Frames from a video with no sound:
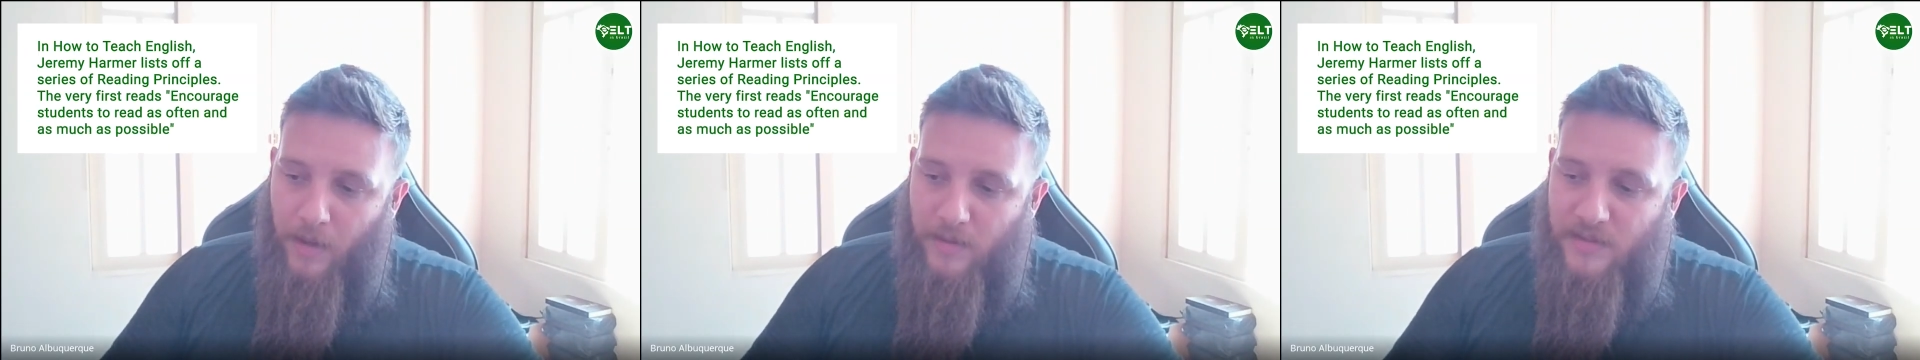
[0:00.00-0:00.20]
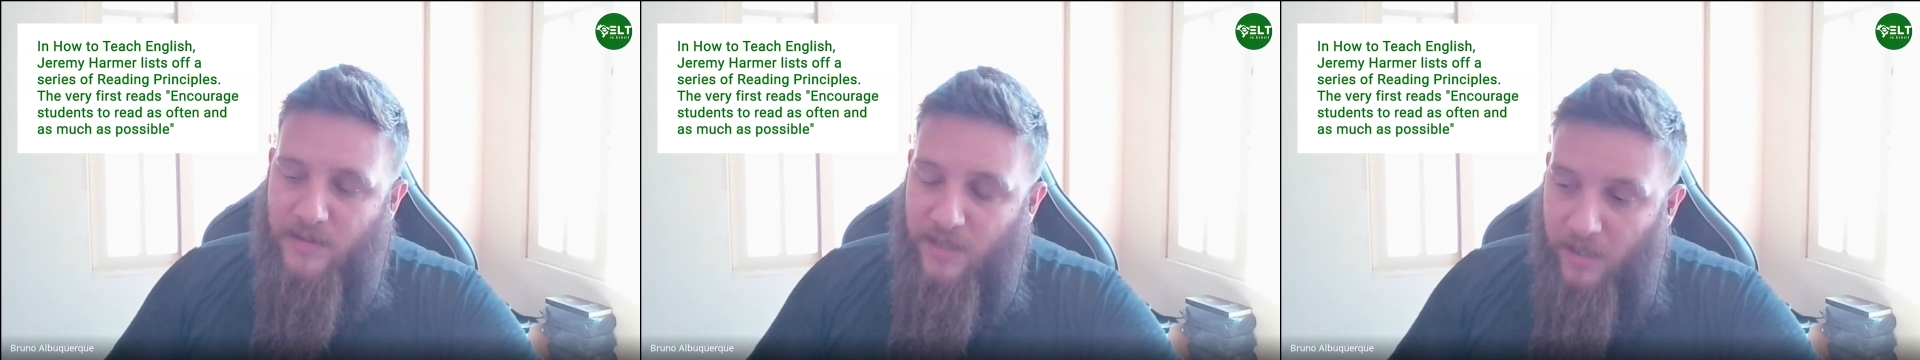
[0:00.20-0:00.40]

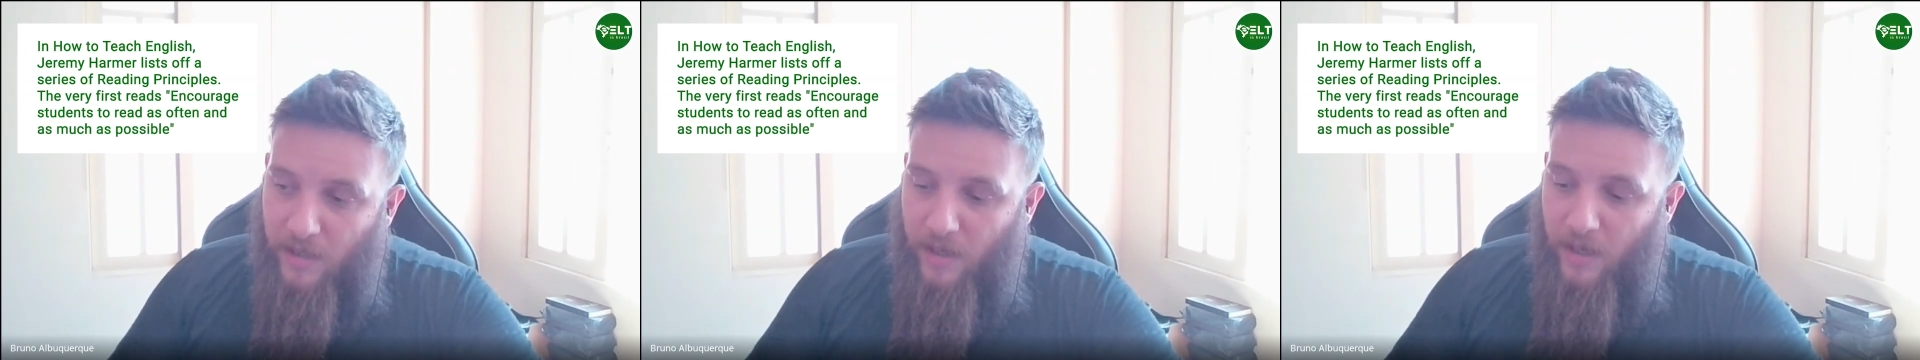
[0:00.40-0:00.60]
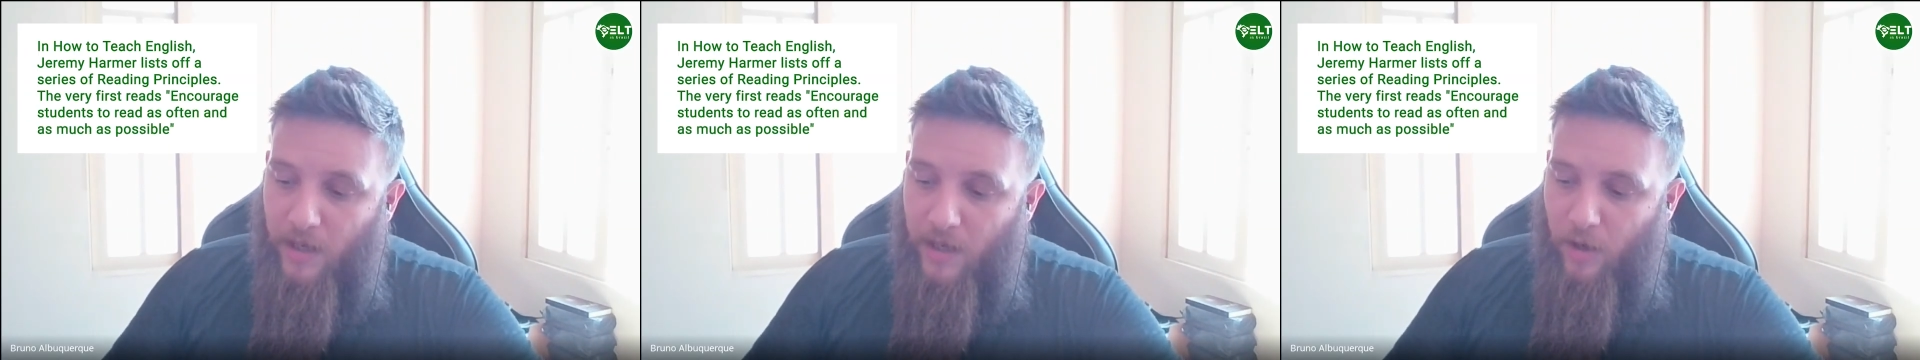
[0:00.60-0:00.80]

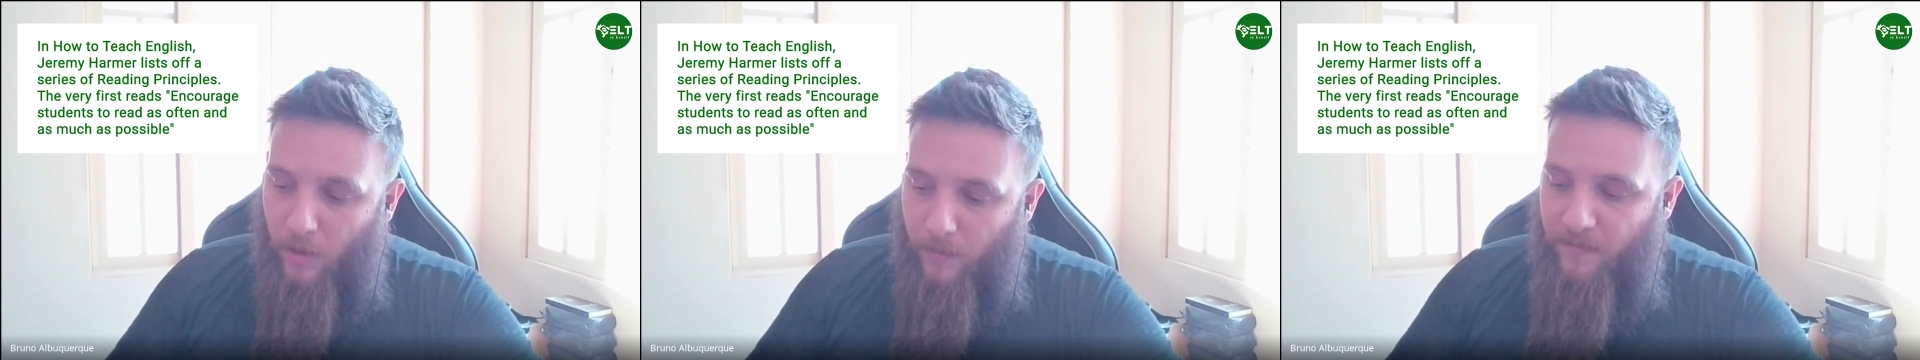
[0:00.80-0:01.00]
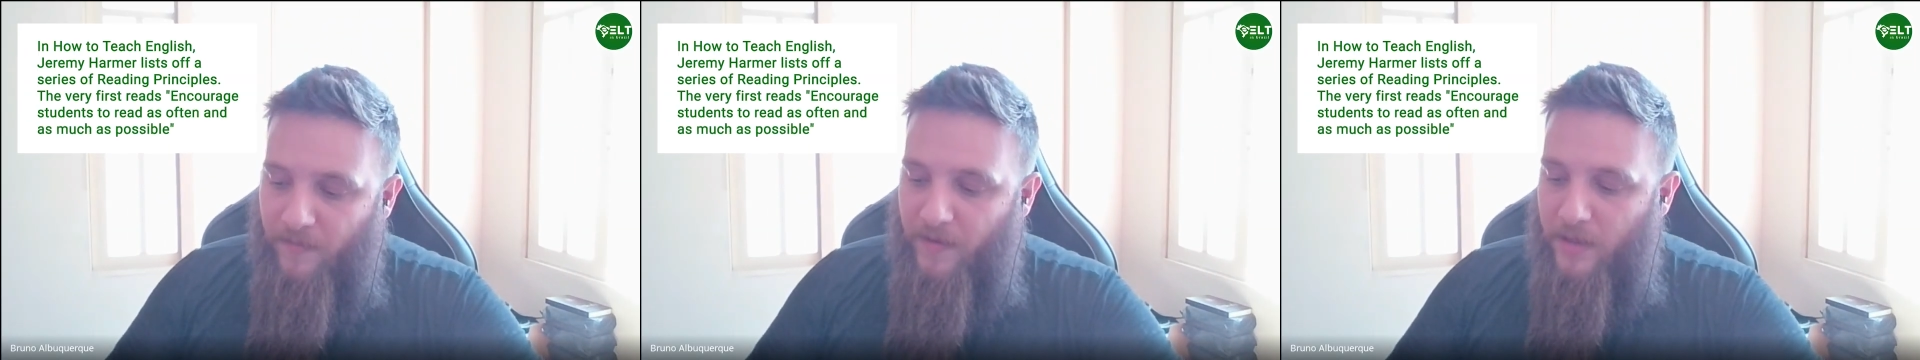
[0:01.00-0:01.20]
silly and
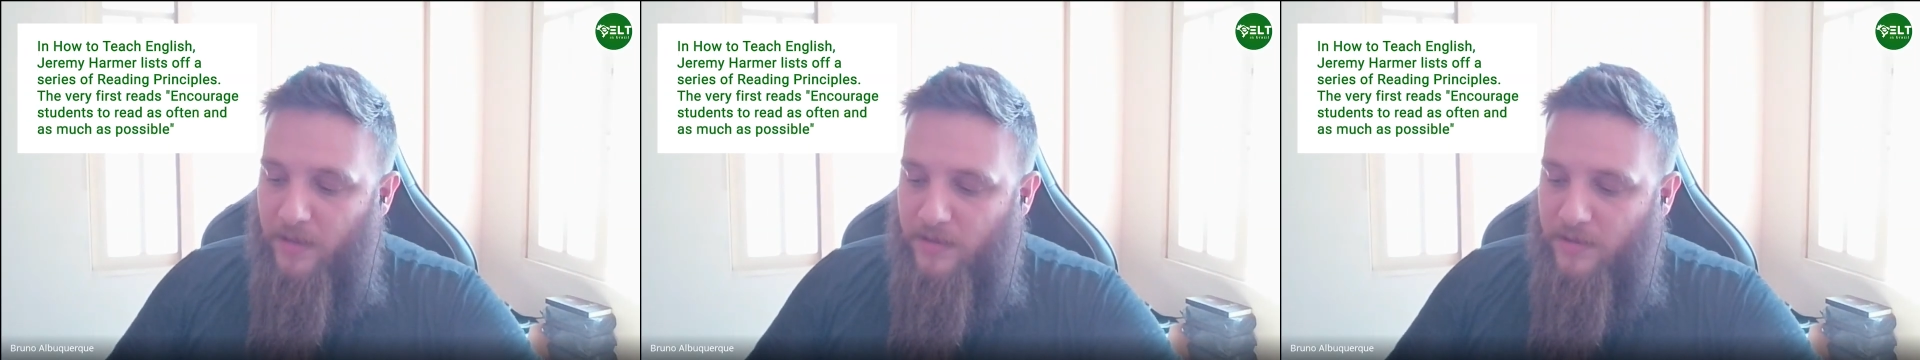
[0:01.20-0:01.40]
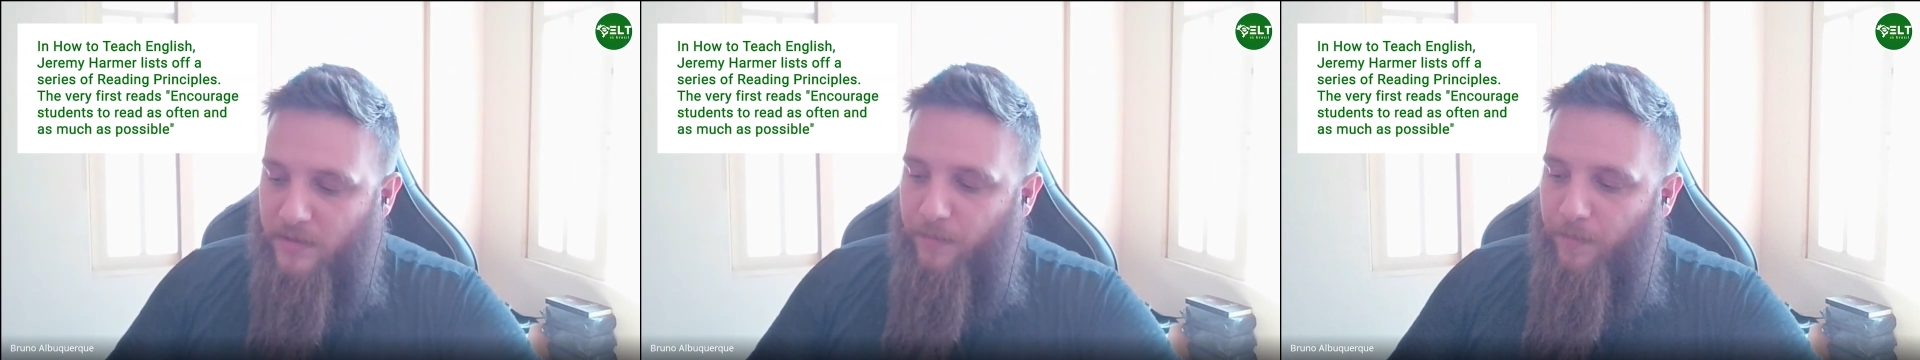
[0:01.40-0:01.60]

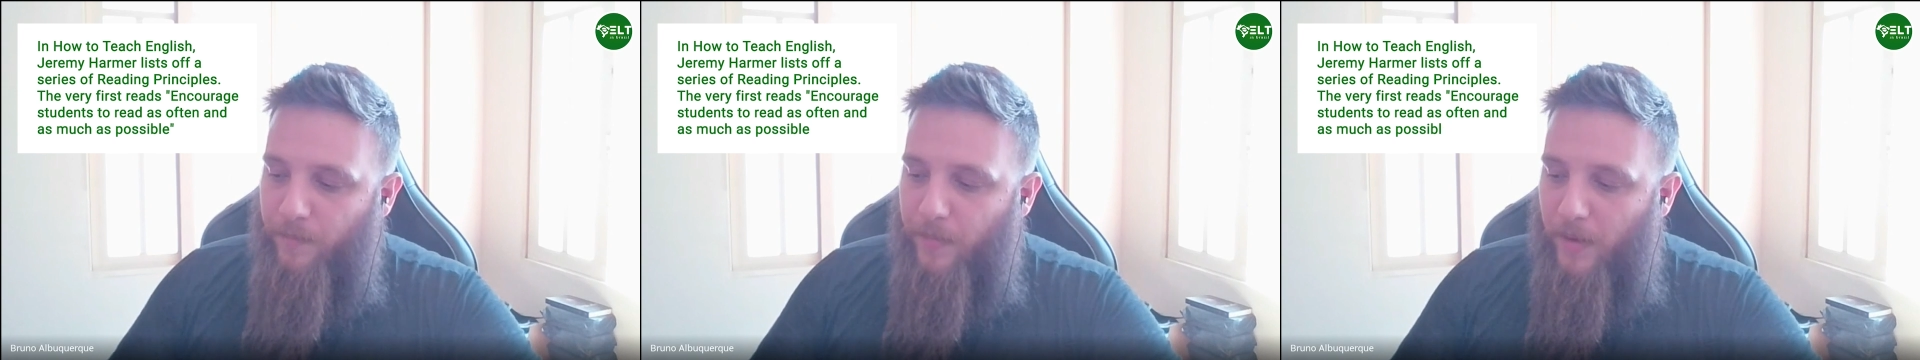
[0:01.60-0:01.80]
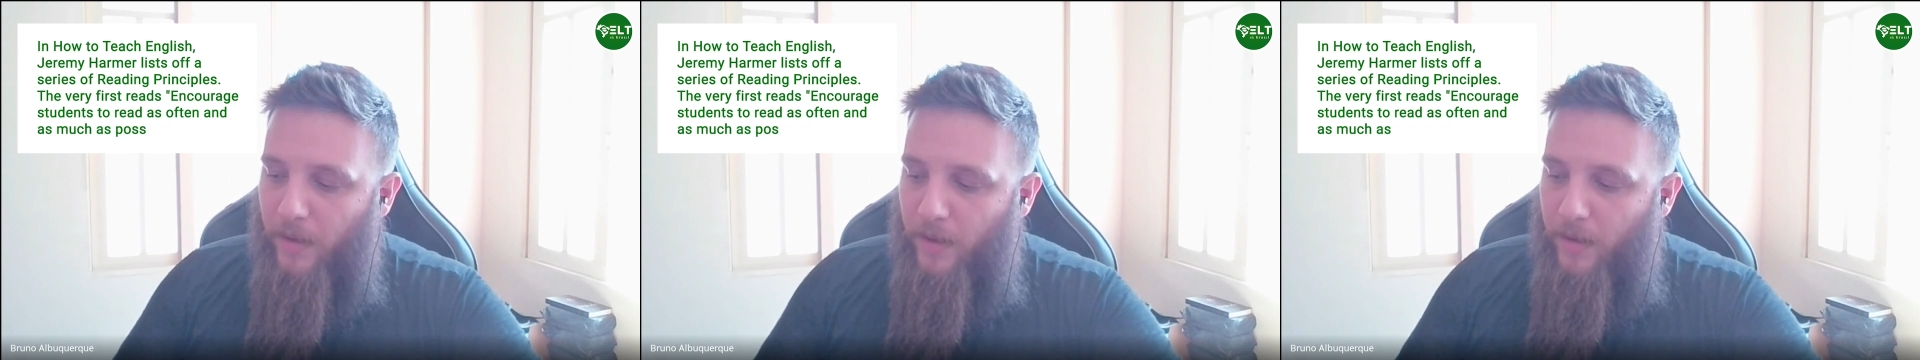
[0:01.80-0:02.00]
obvious,
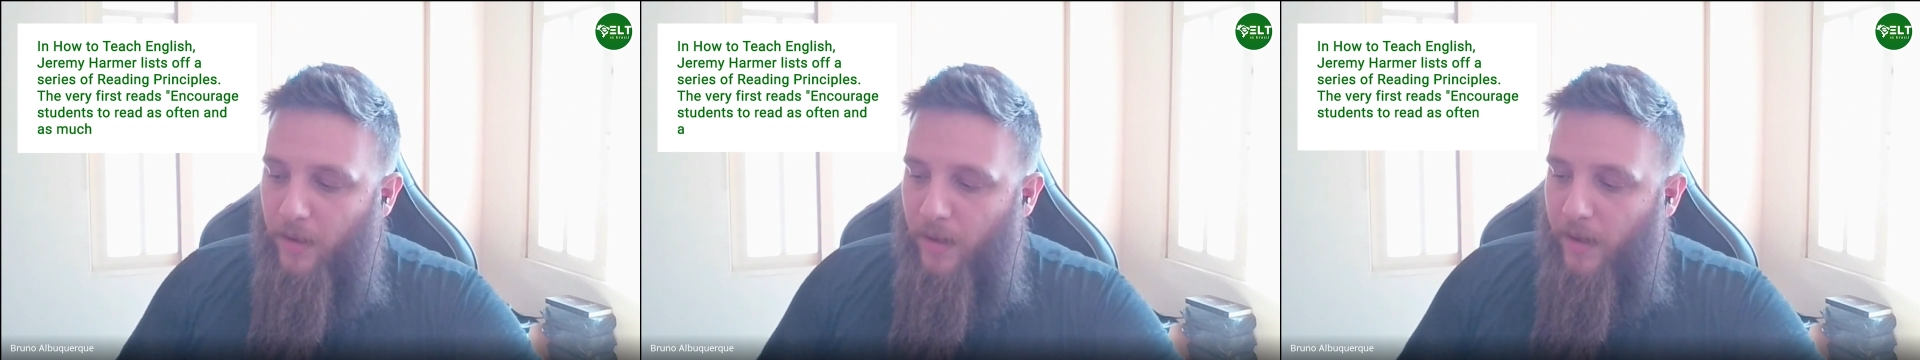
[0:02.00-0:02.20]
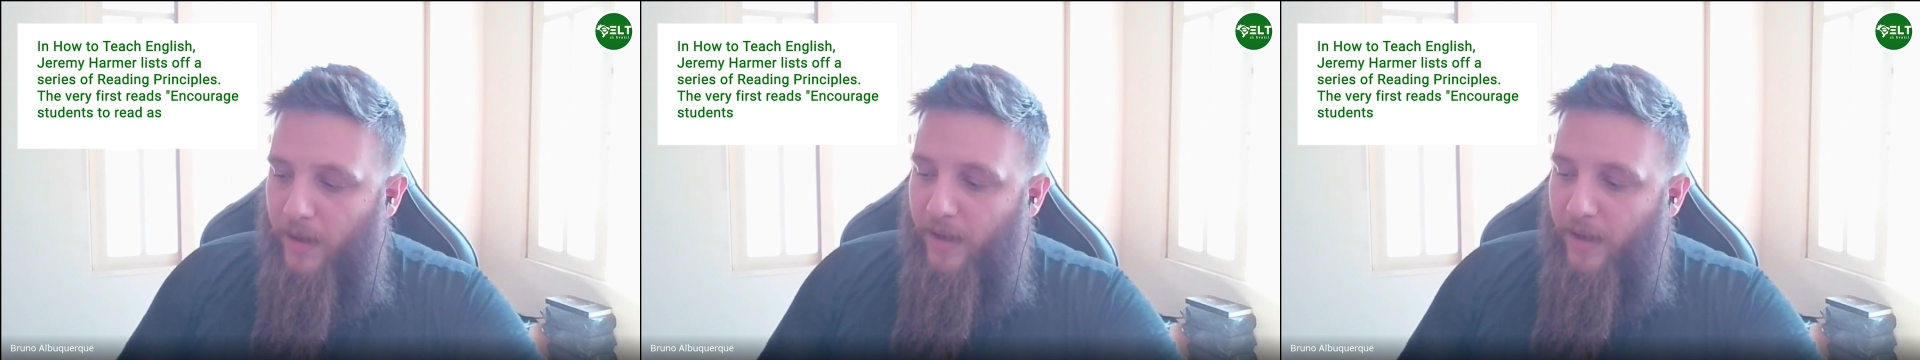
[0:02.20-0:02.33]
but